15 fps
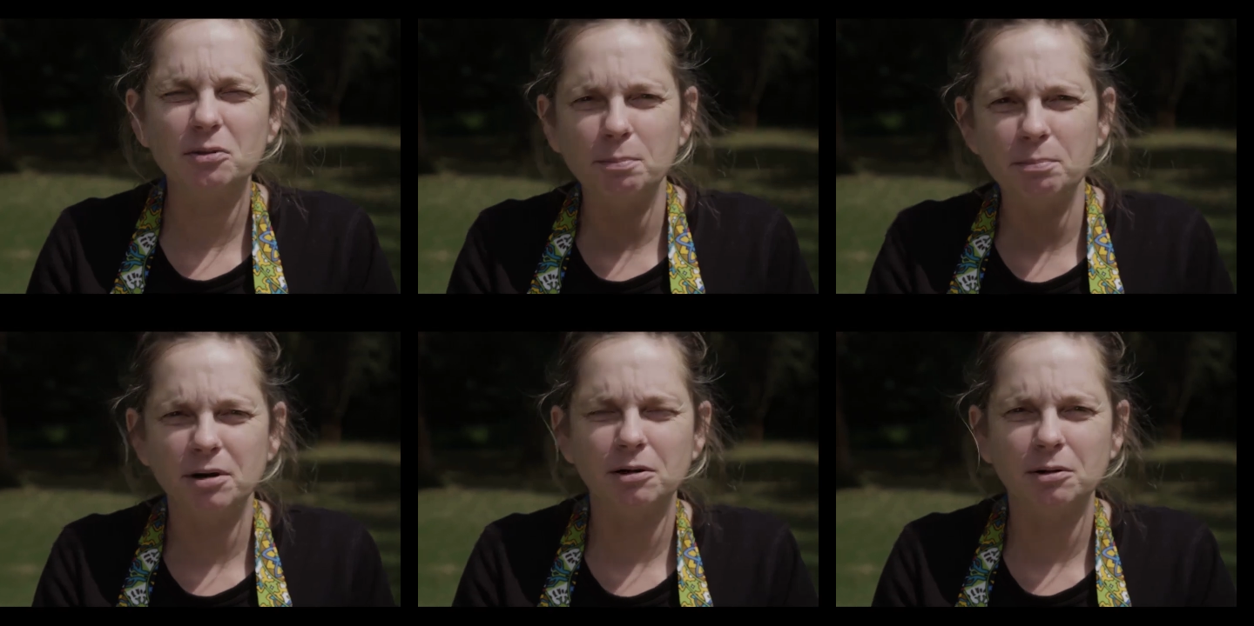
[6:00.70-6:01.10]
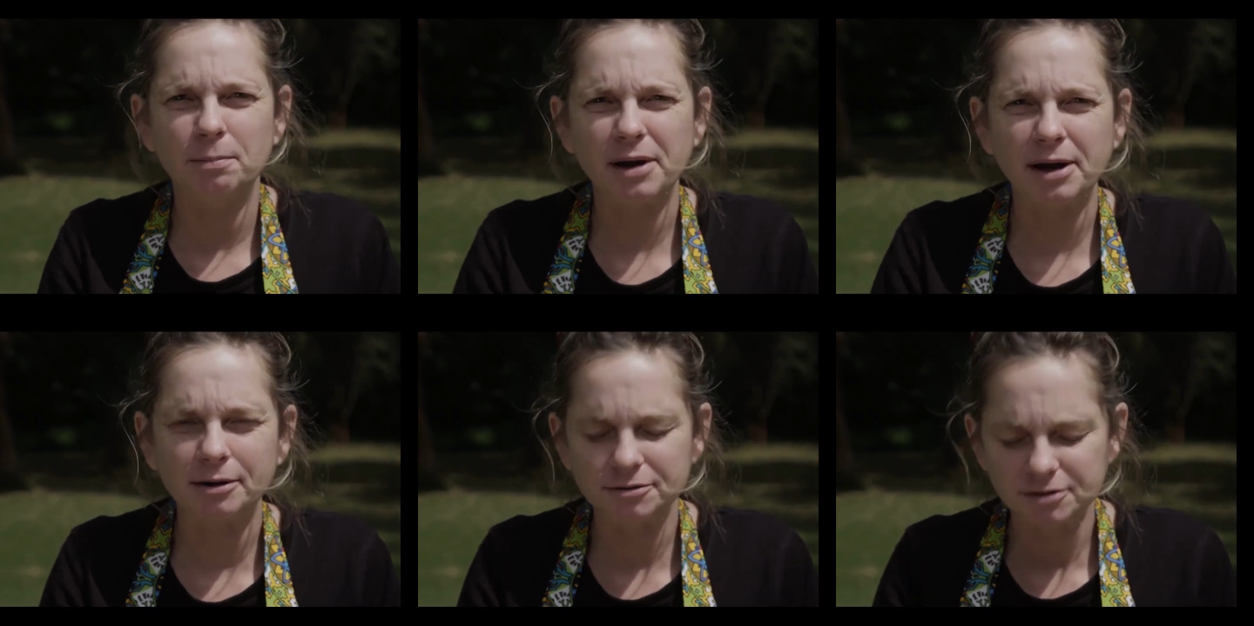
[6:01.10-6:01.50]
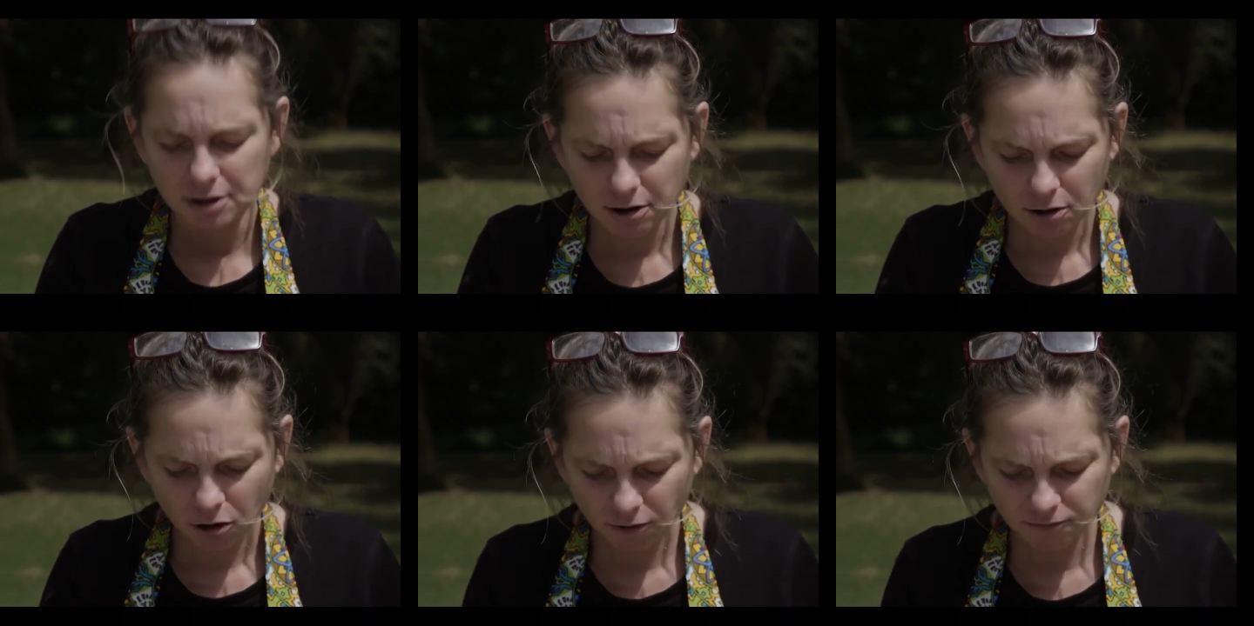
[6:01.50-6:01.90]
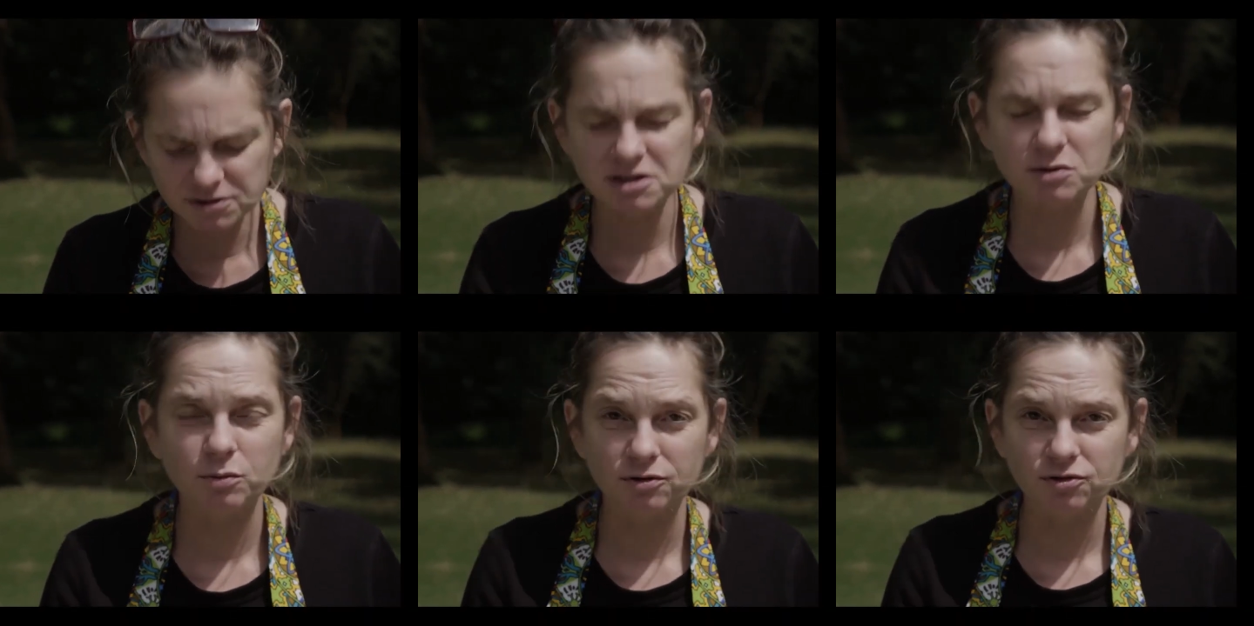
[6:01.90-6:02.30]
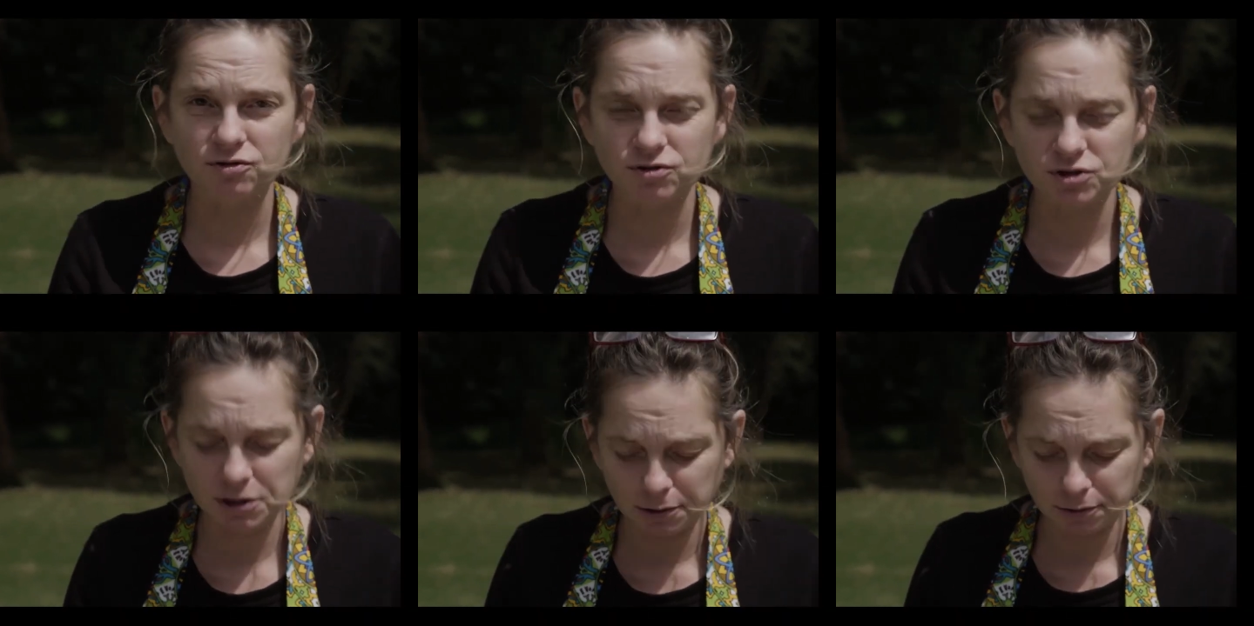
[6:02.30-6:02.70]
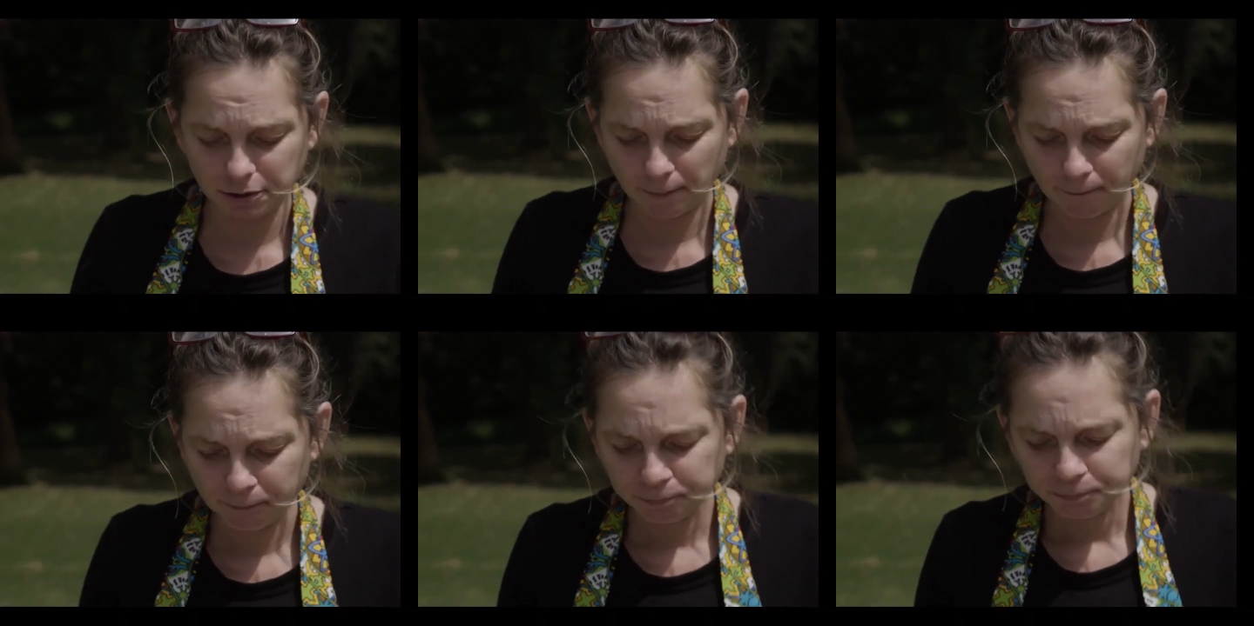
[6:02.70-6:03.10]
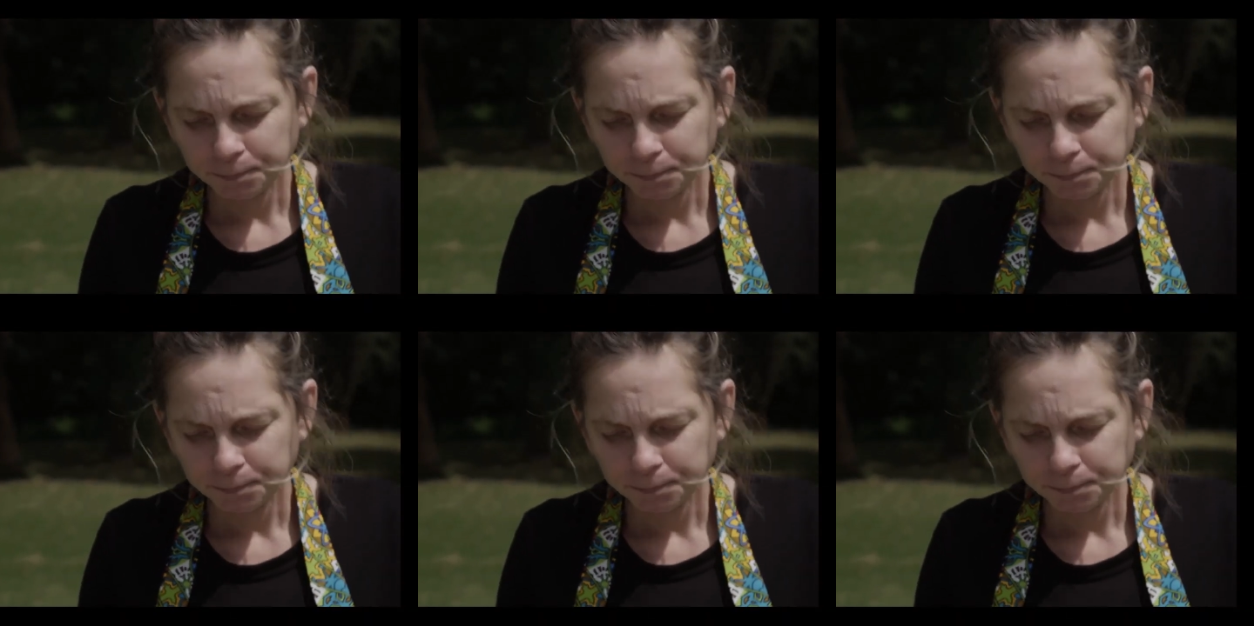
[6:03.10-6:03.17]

the pulp out, obviously once you've shelled them.